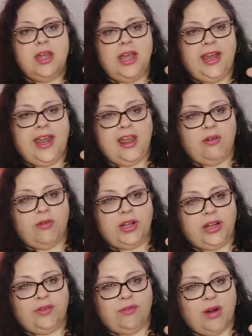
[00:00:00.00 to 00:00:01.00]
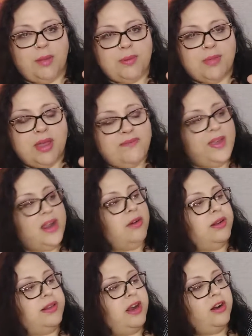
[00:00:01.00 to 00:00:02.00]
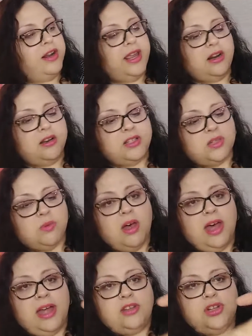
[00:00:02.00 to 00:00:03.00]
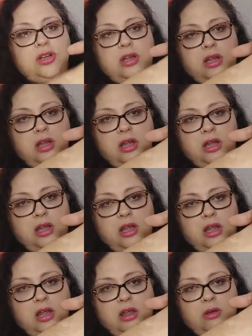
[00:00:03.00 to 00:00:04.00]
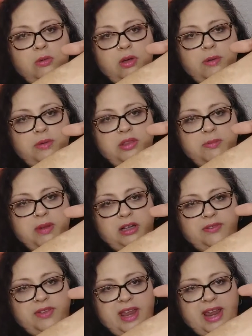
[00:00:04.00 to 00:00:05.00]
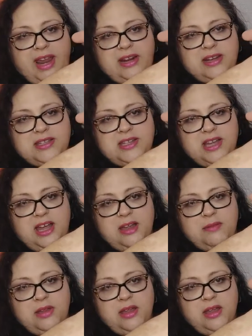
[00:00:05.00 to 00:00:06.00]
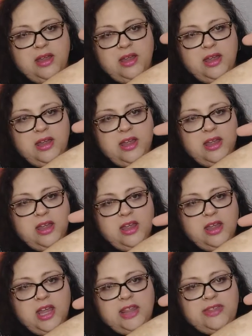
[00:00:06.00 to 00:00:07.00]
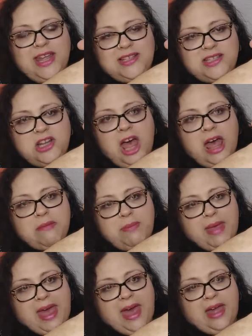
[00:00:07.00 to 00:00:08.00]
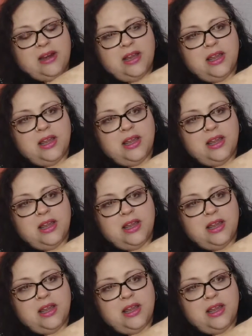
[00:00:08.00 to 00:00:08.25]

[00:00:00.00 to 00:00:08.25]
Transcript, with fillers: Again, really rubbing my finger in there to get a good swatch. We'll go with the middle of the hand this time. That's not bad.